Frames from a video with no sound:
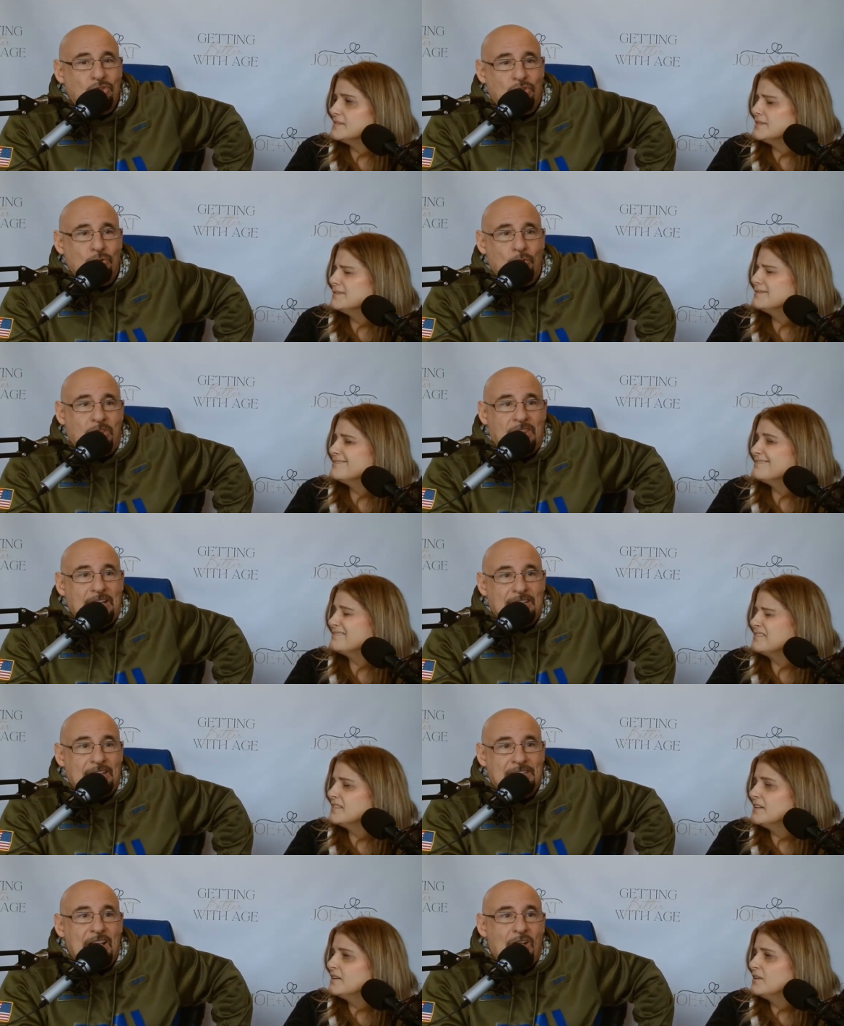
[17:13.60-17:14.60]
Speaker 1: your true
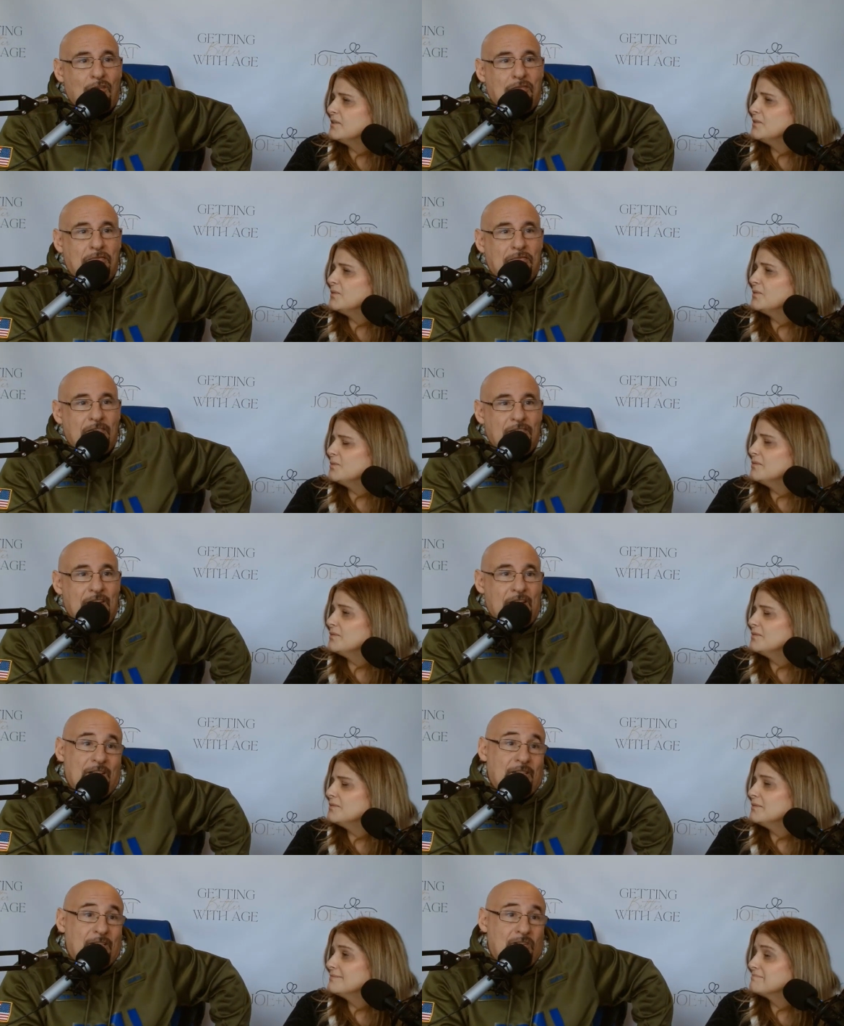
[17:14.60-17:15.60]
authentic self.
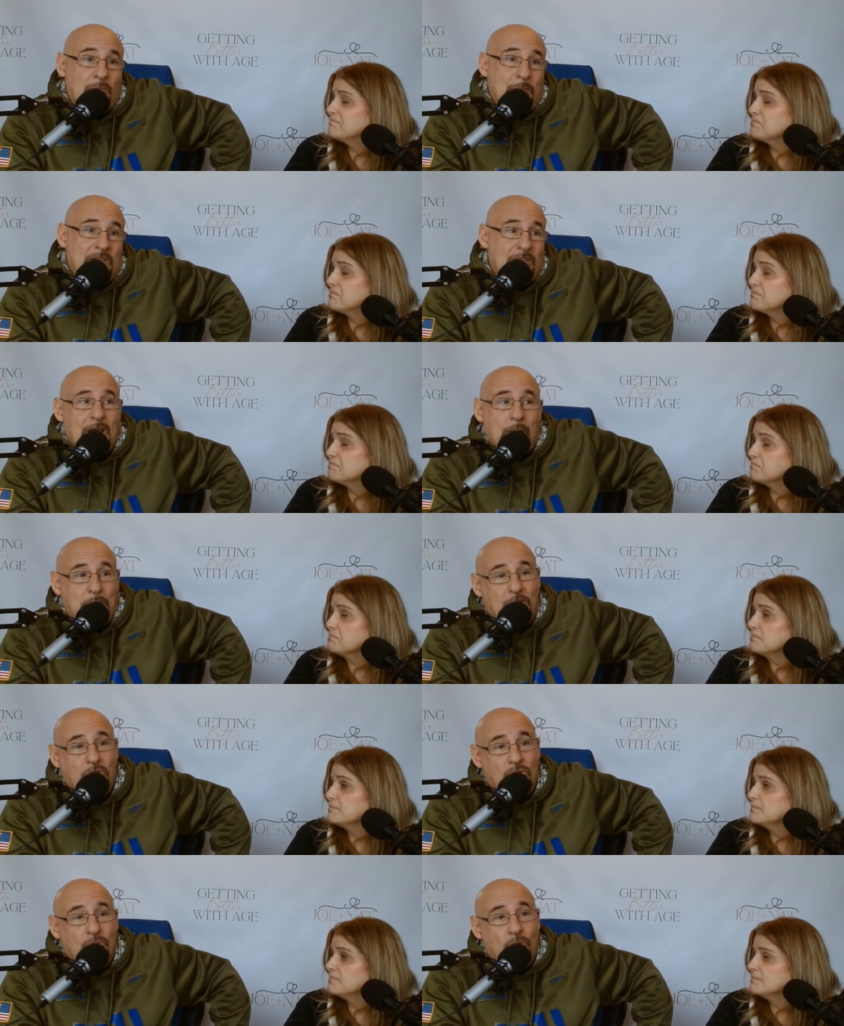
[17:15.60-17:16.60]
And to me, not
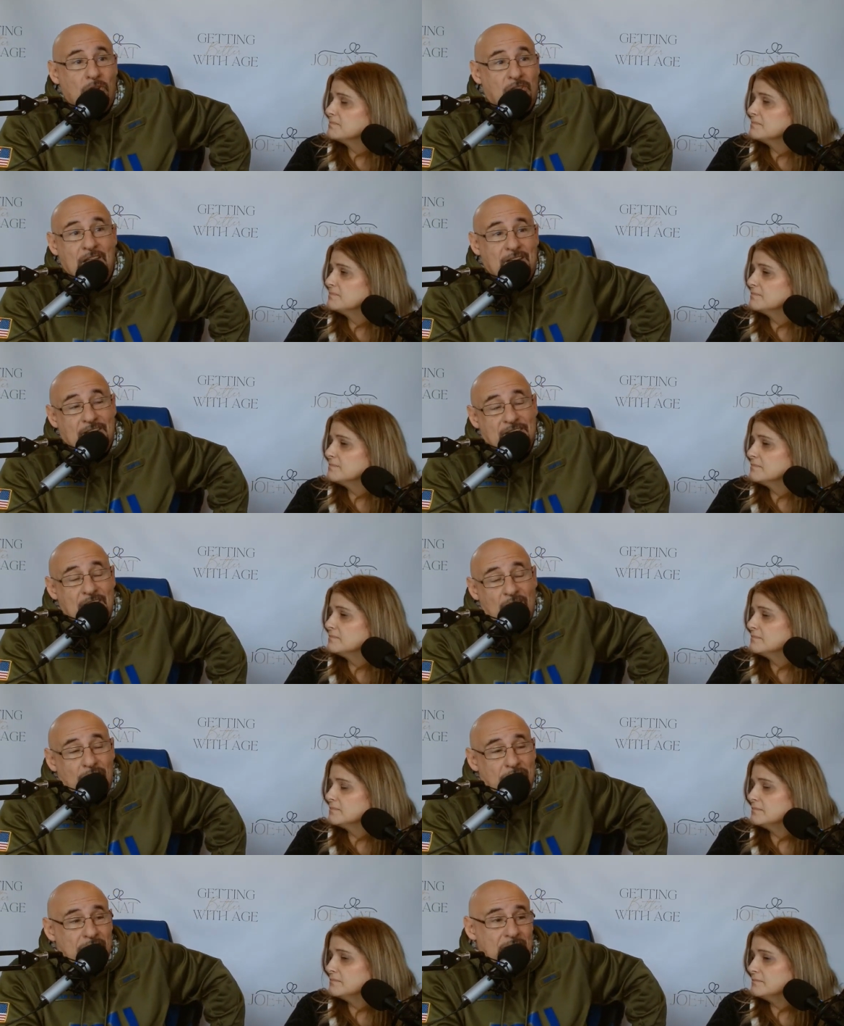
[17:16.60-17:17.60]
being your true authentic
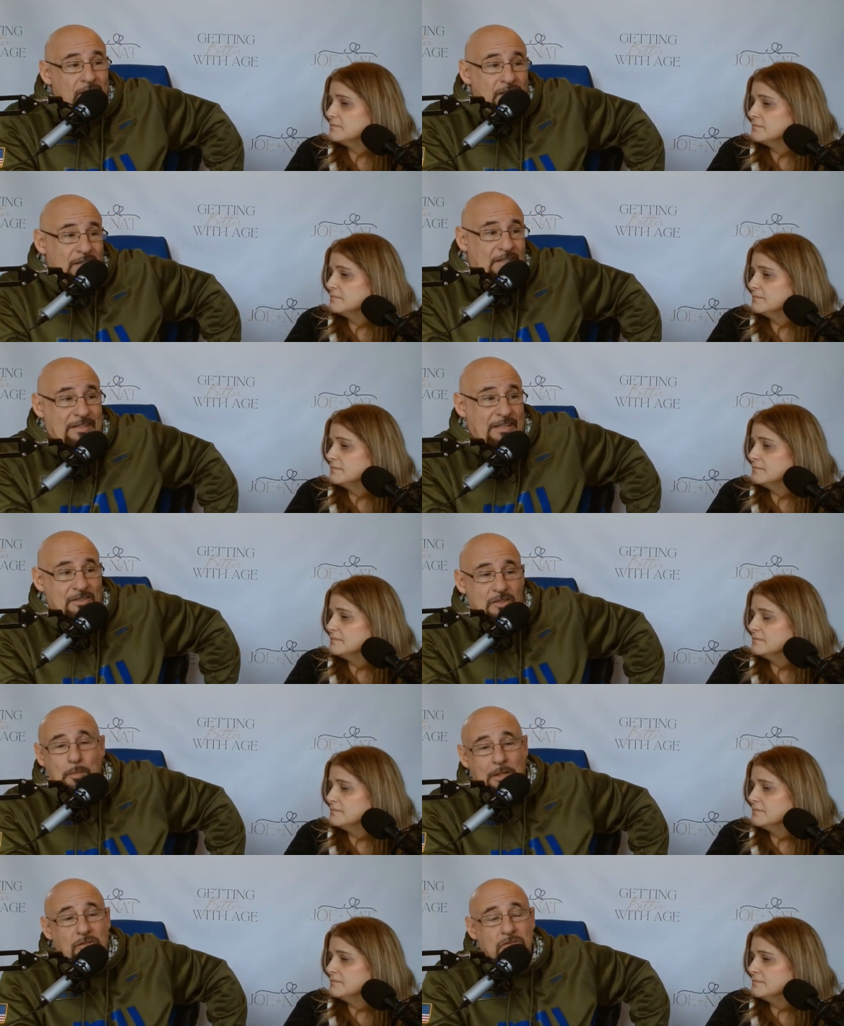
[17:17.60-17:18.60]
self is
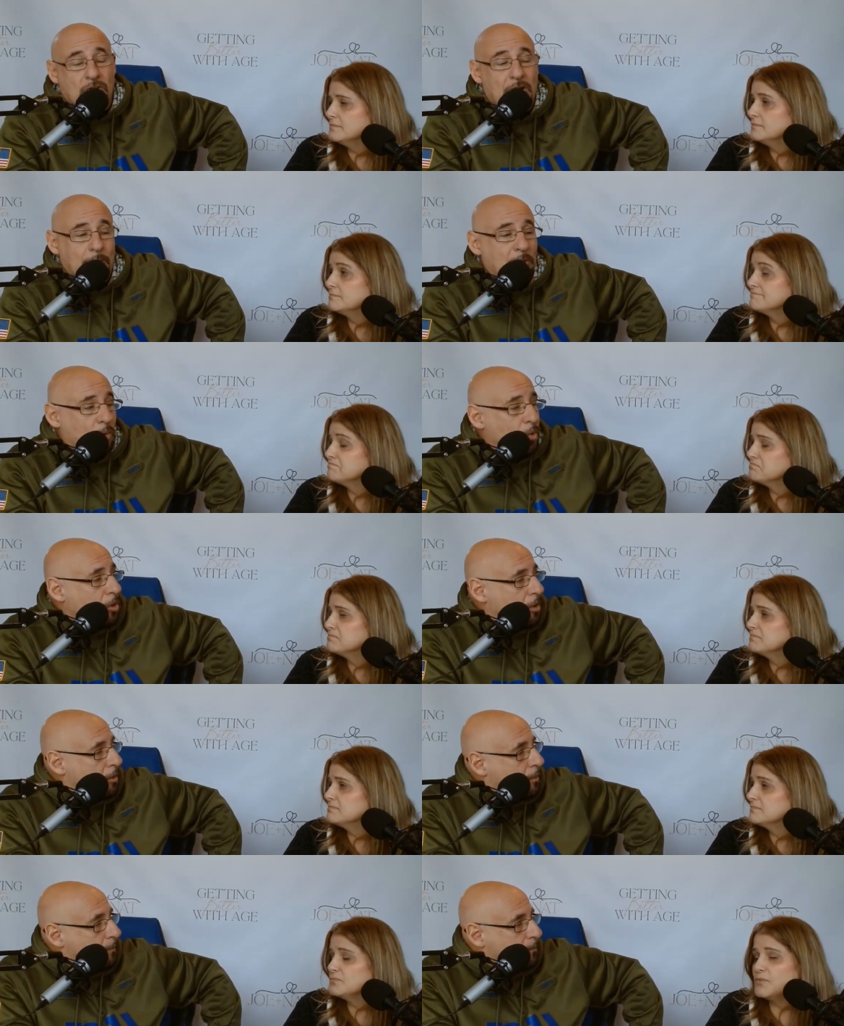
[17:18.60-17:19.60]
the biggest crime in the
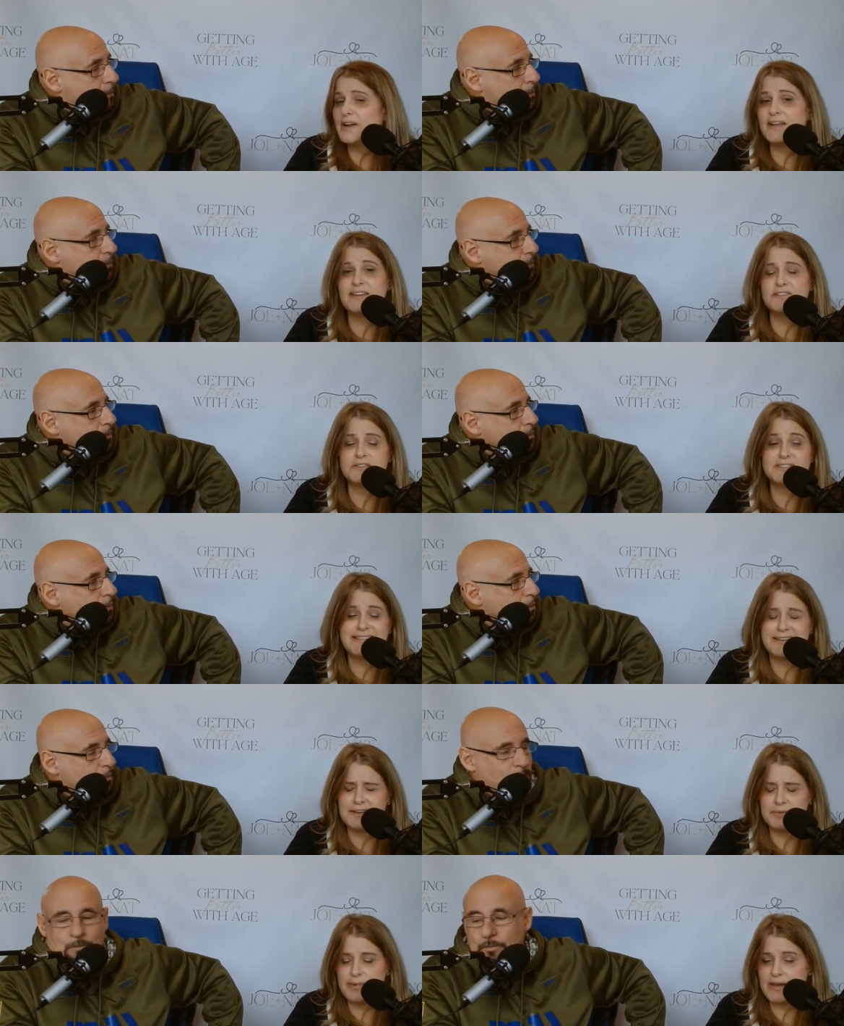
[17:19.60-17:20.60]
world.
Speaker 2: Right, and just
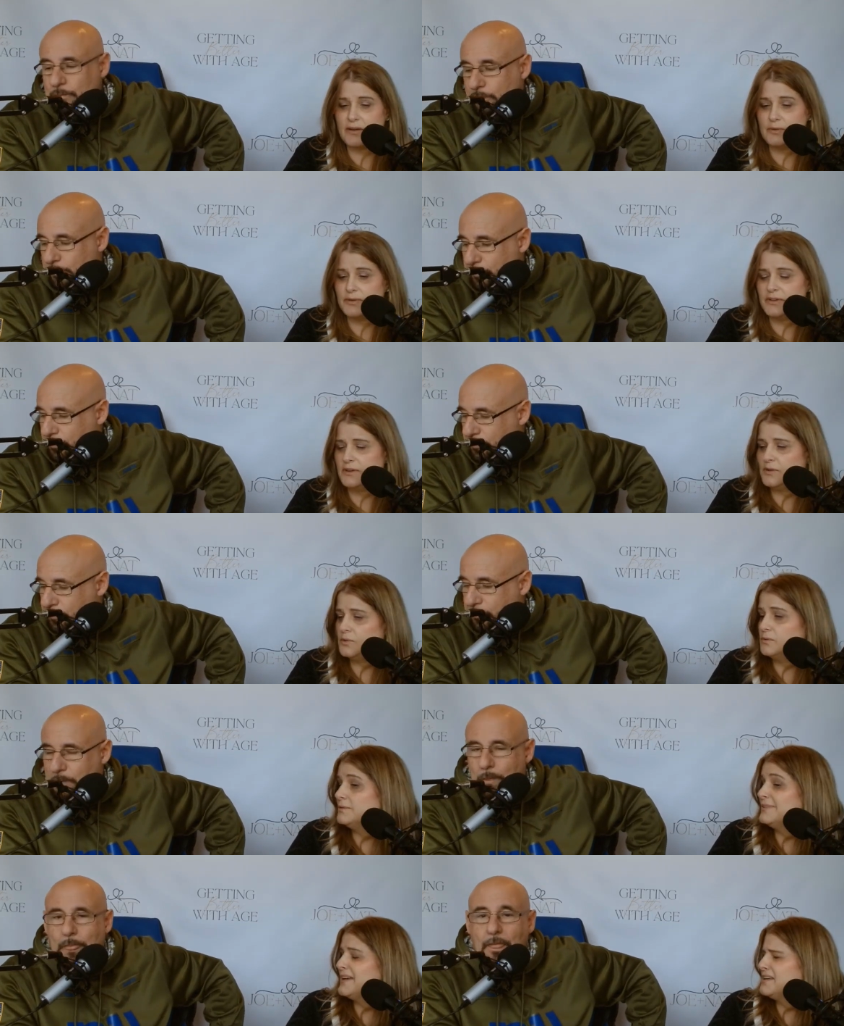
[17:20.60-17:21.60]
think about you
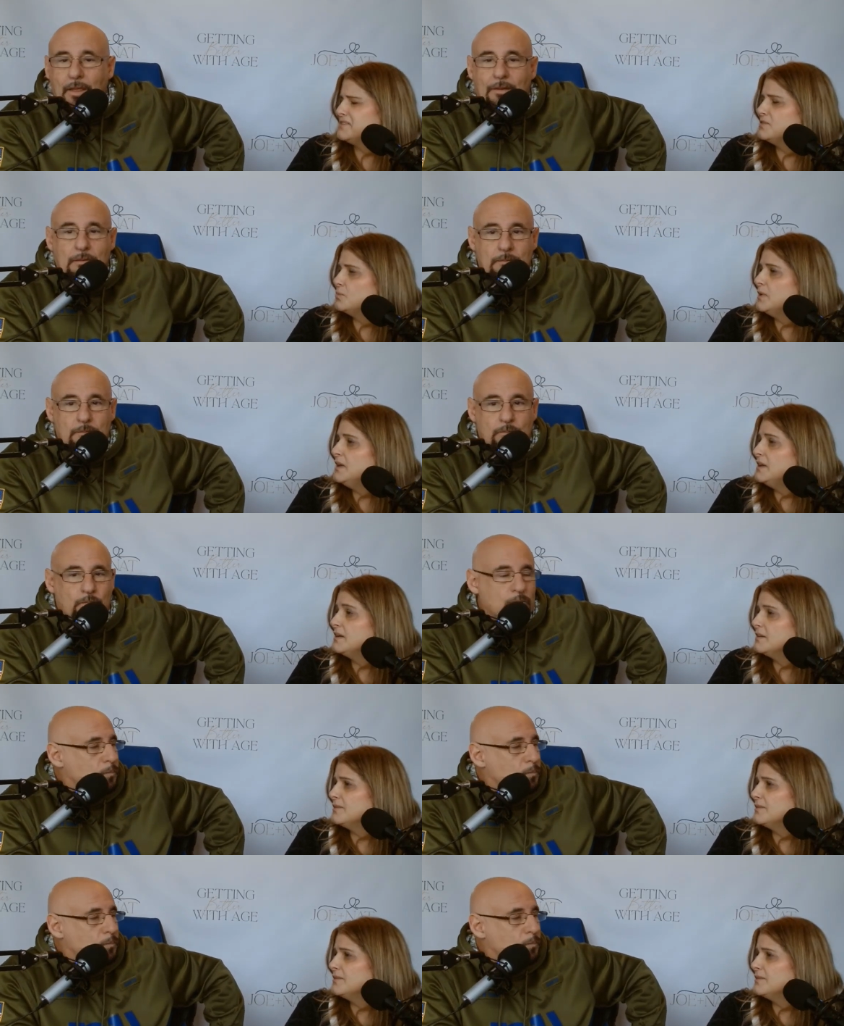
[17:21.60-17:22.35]
know last week